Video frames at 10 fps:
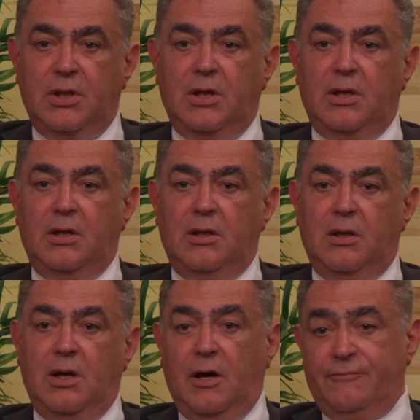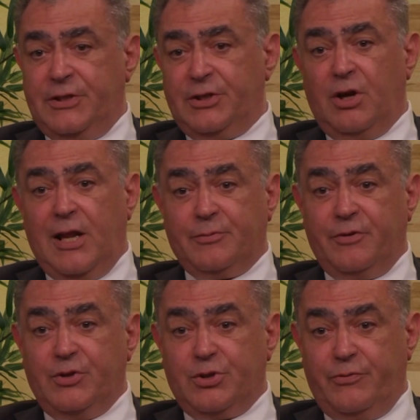after the collapse
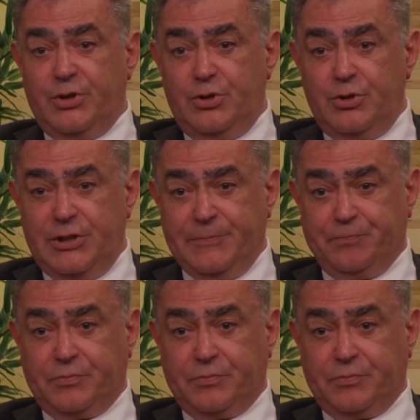of the Soviet Union.